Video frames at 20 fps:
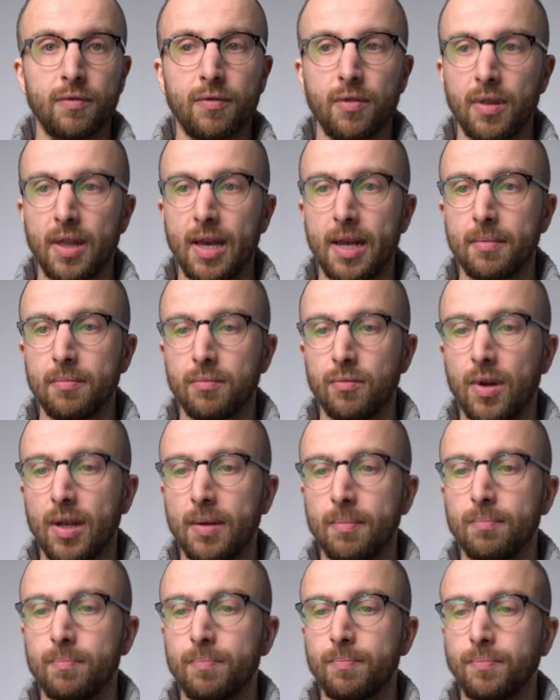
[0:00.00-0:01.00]
look for that,
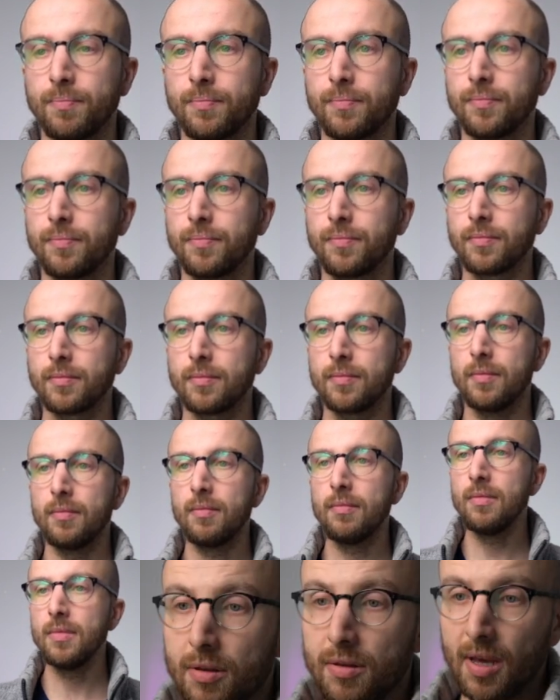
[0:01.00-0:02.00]
right?
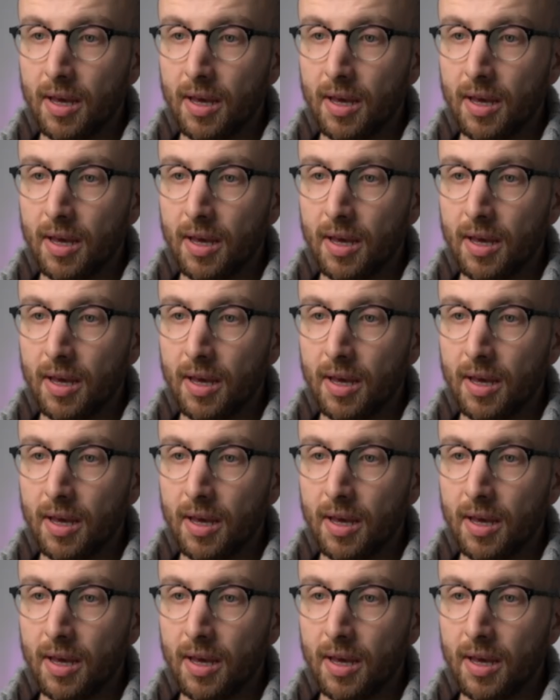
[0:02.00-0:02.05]
Now,